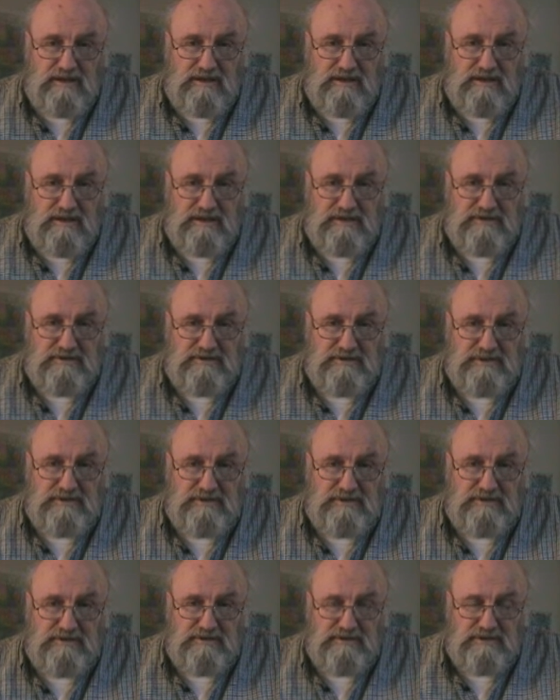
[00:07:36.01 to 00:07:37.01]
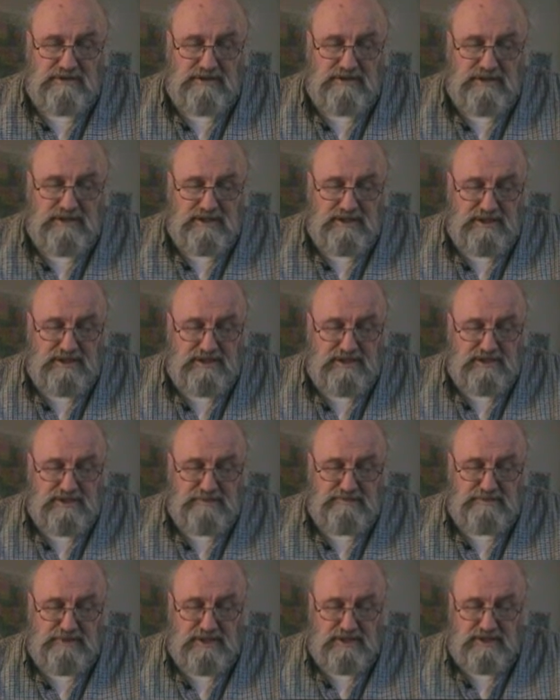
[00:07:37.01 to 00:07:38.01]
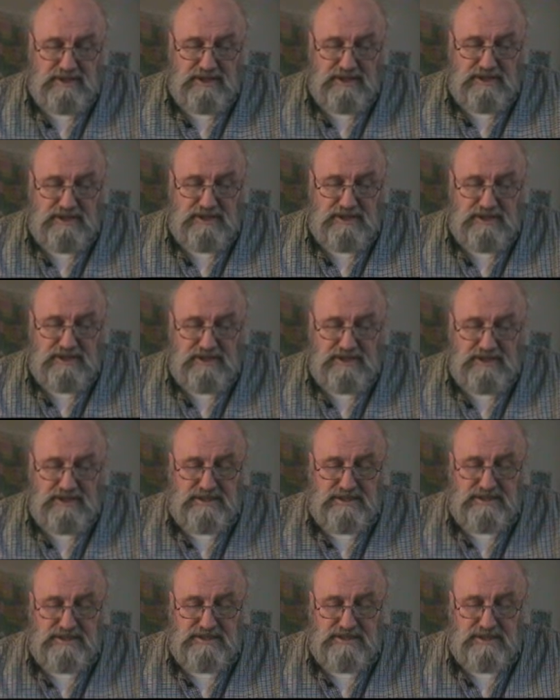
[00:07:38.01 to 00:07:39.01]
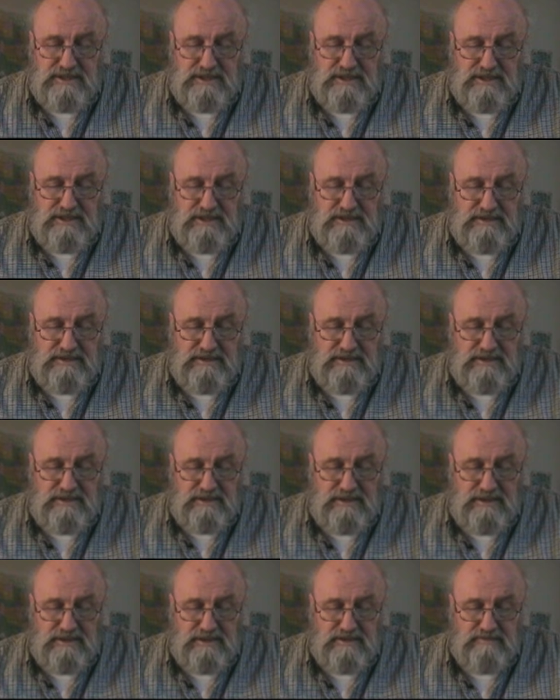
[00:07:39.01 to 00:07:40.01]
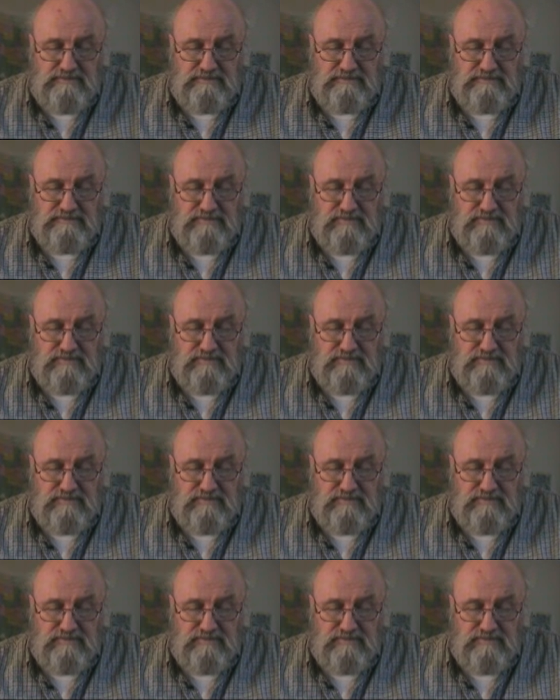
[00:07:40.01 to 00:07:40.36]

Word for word: untruth and spun ideas and um,